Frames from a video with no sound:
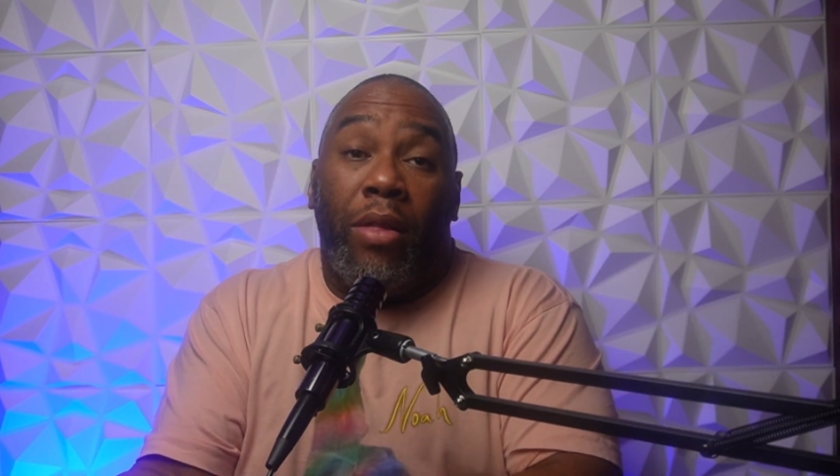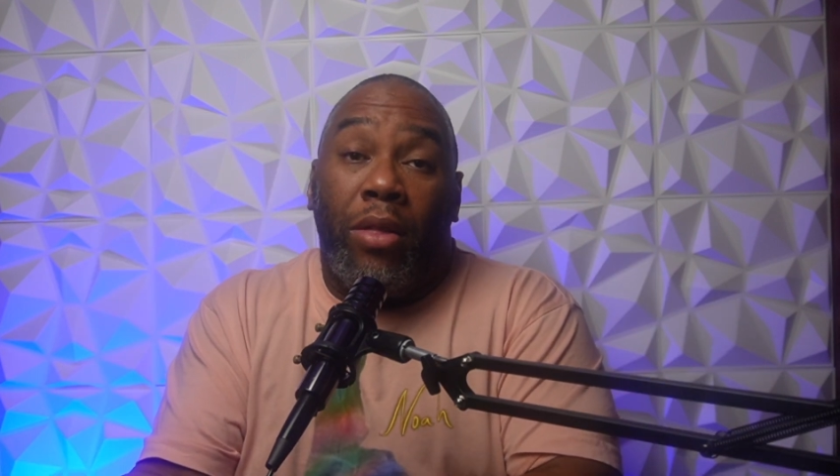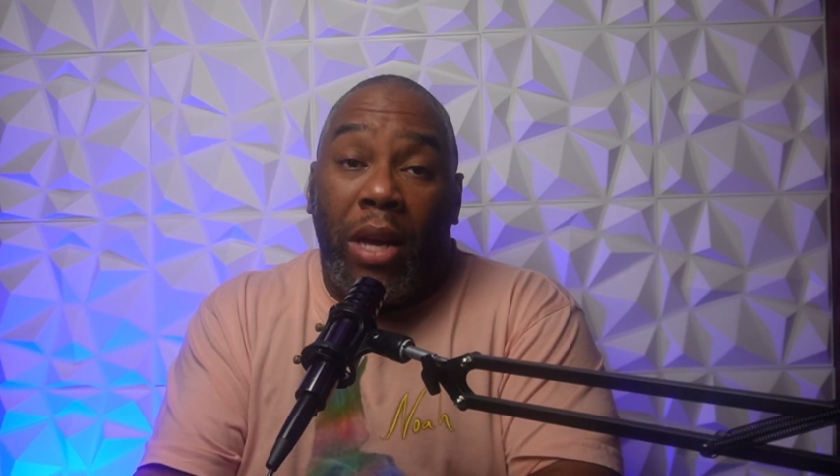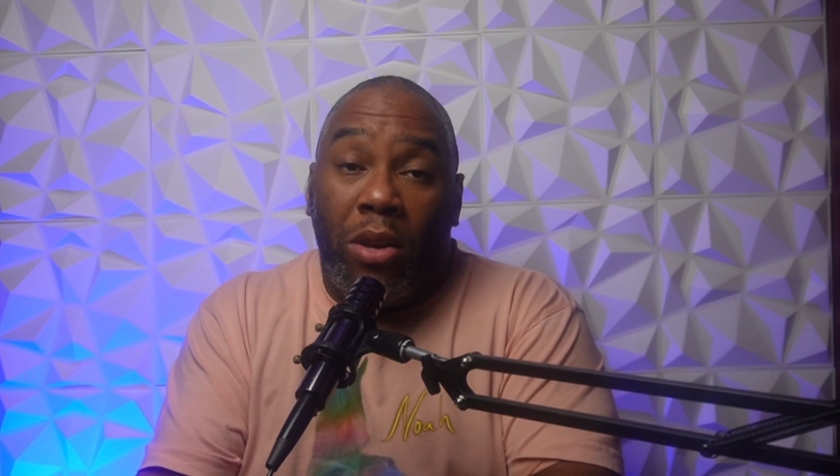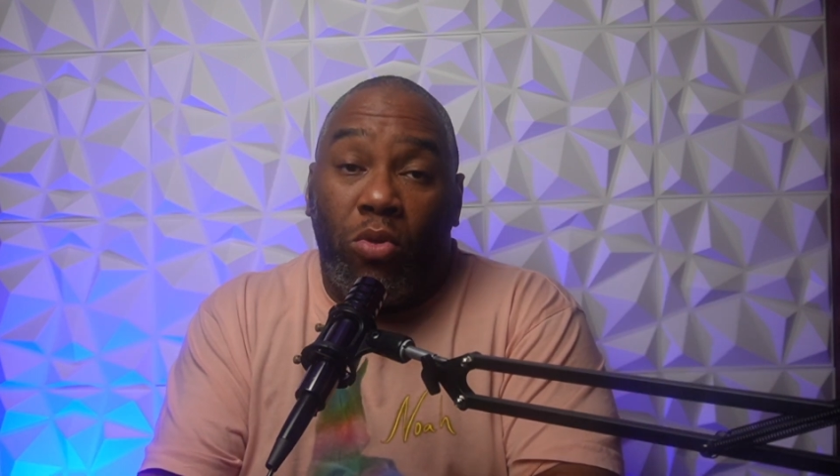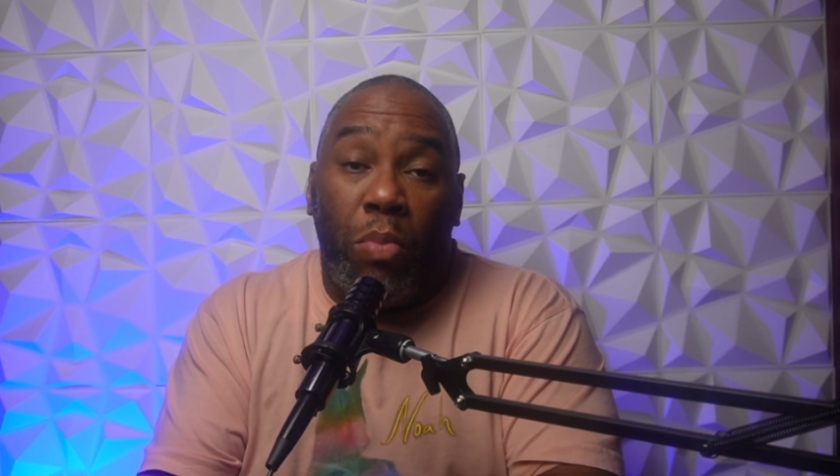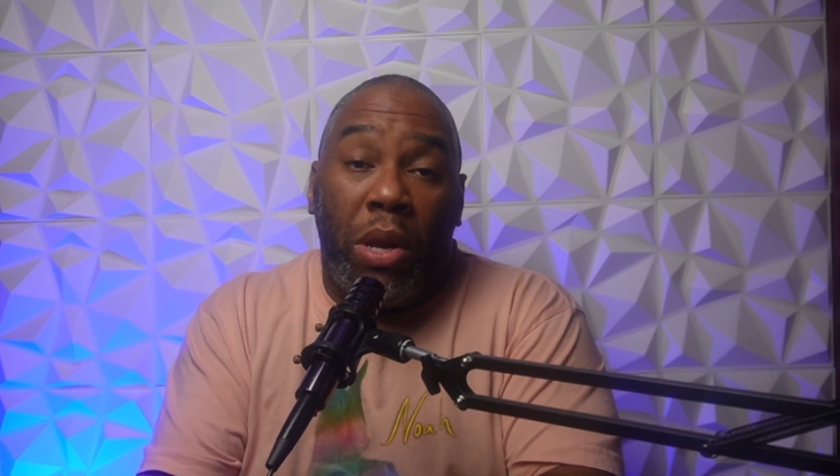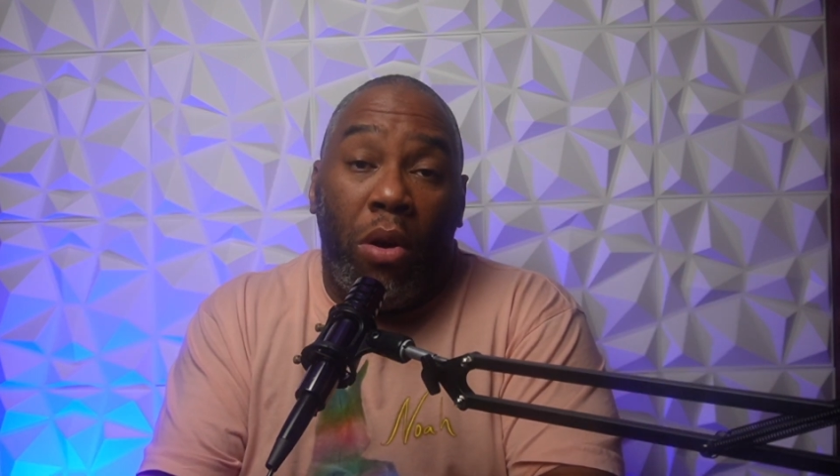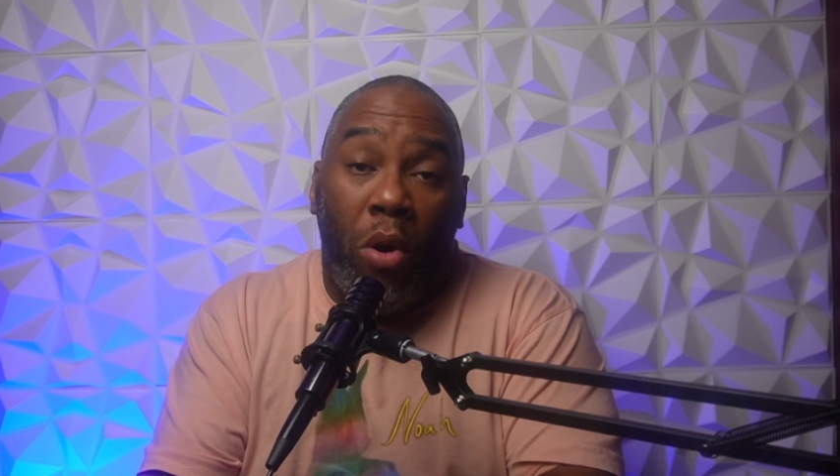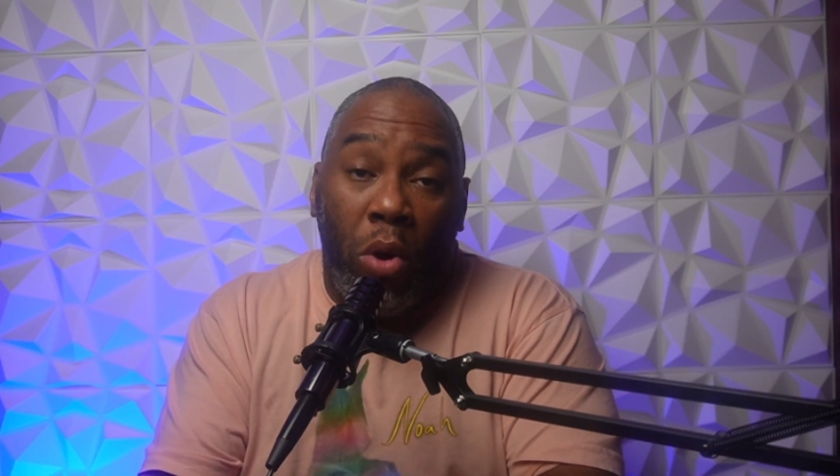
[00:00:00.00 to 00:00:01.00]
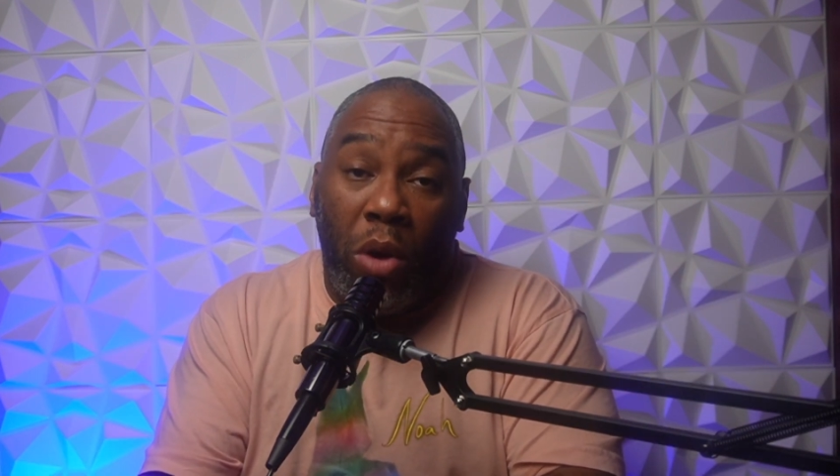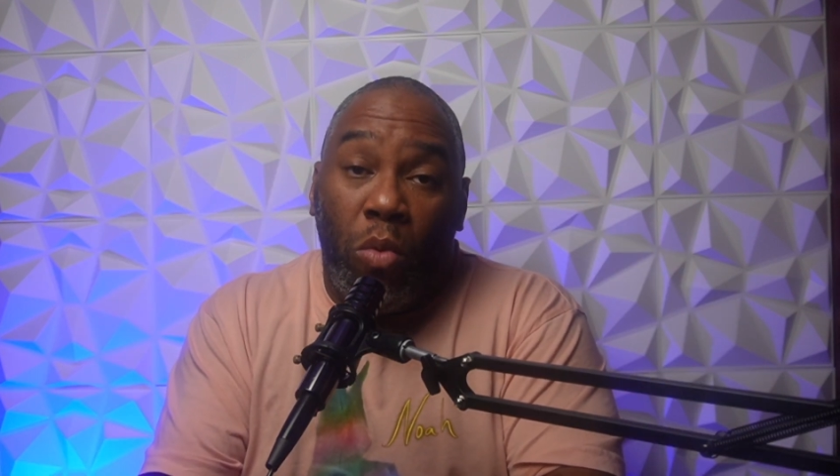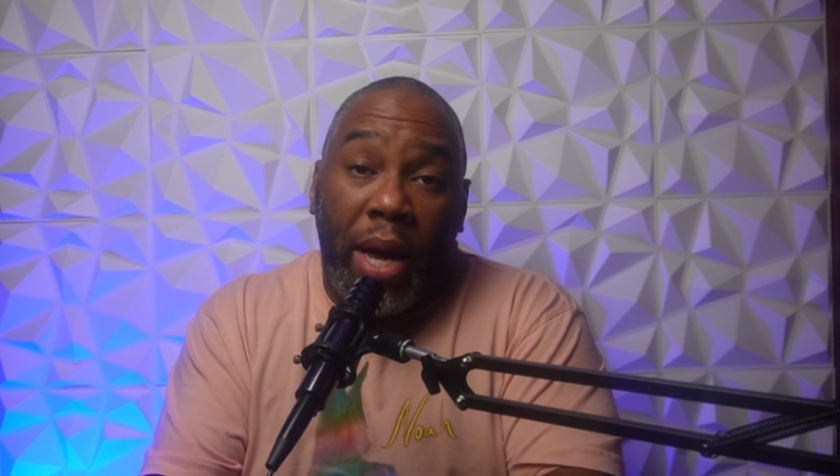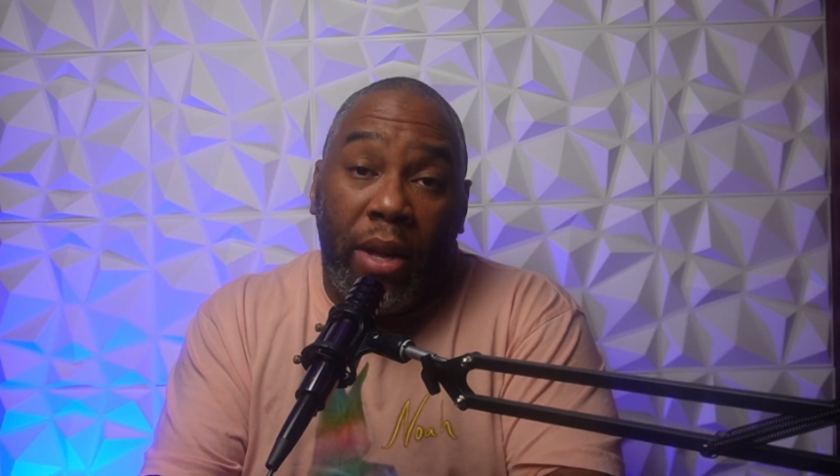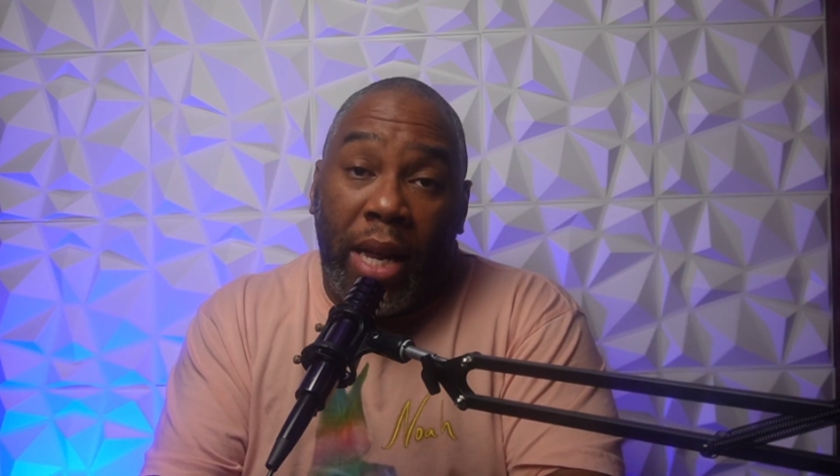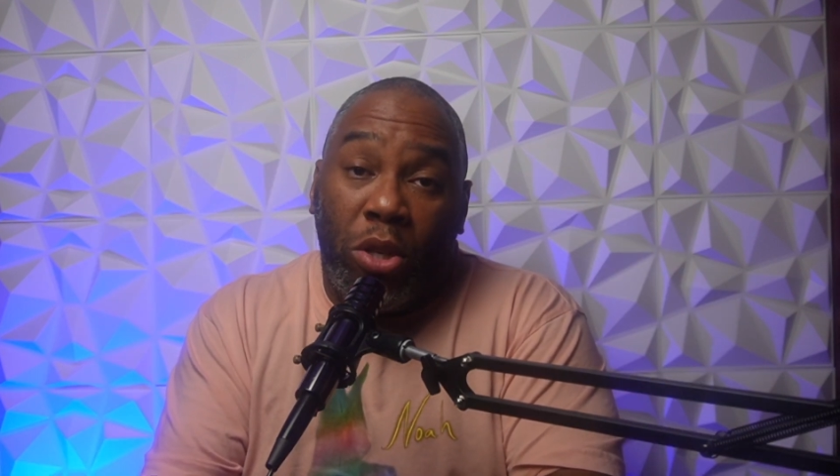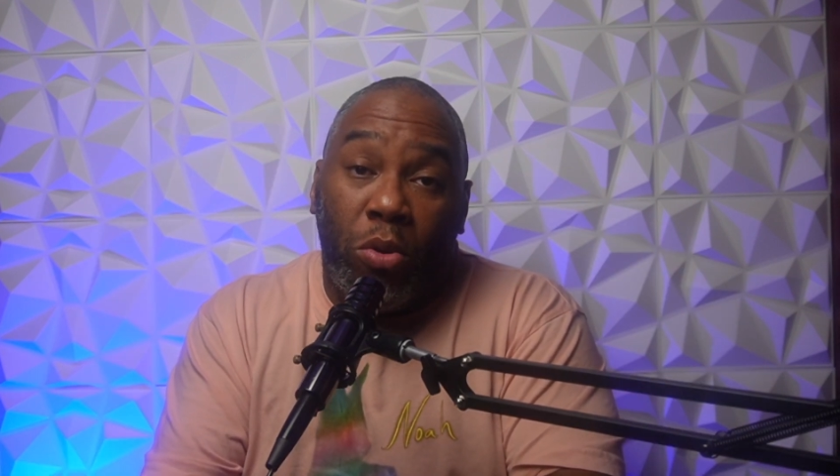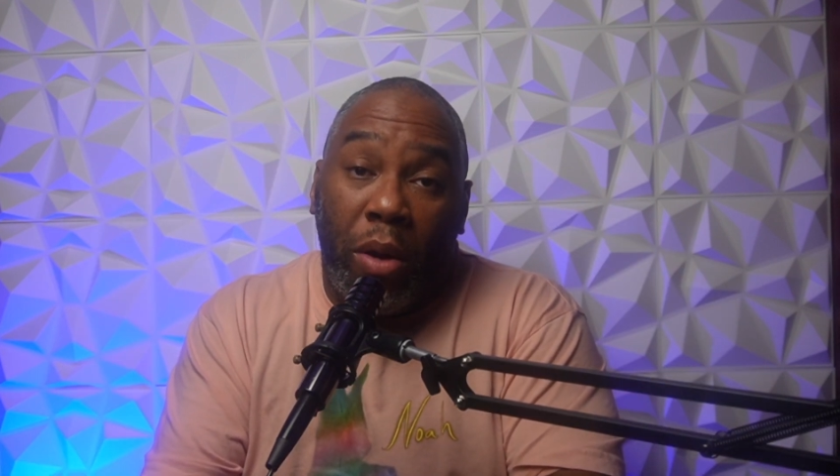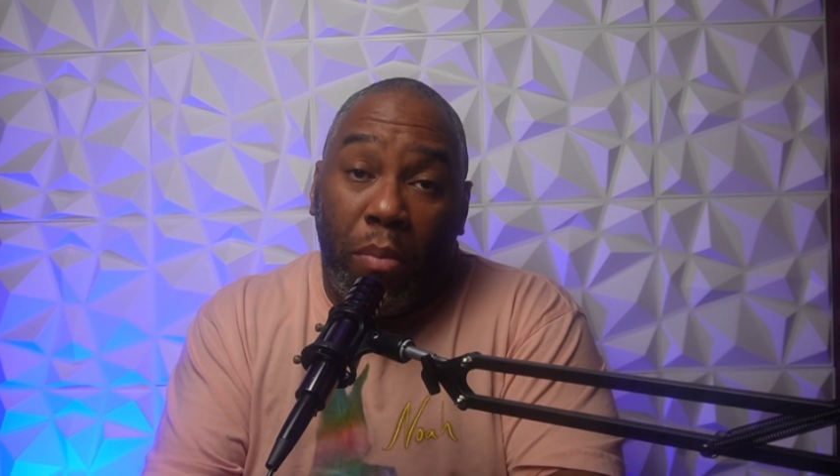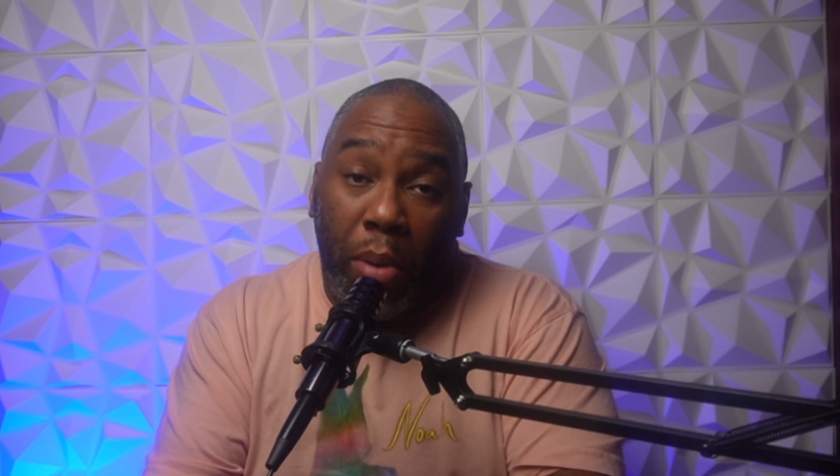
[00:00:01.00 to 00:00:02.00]
These will be the only way that
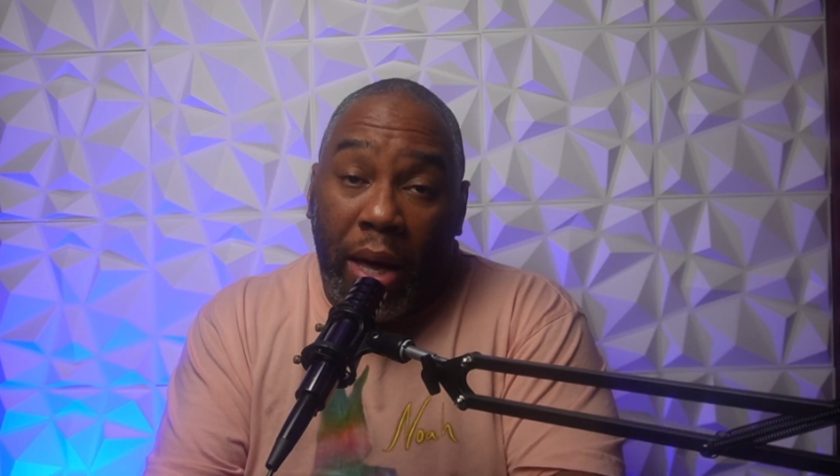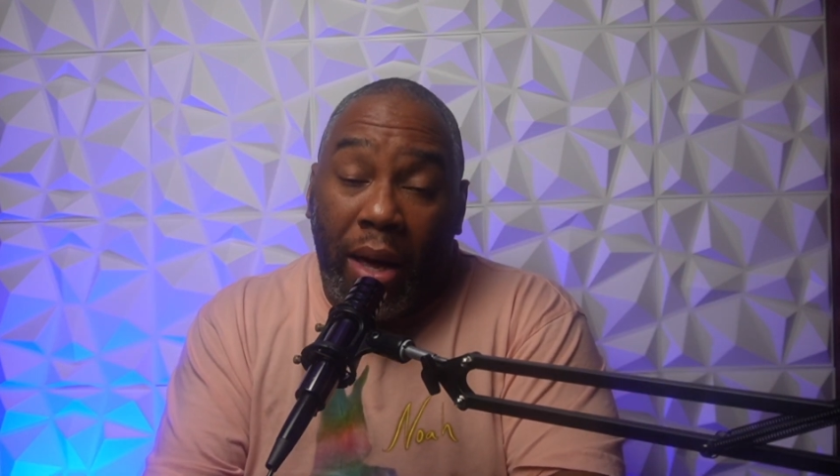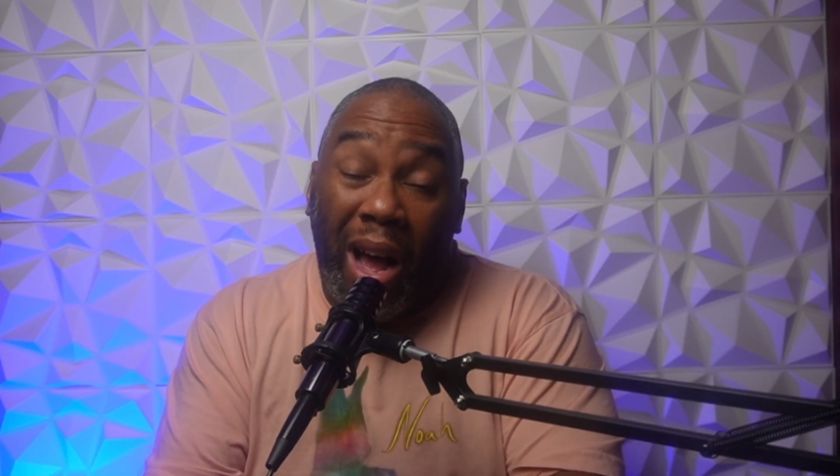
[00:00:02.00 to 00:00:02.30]
you can pay.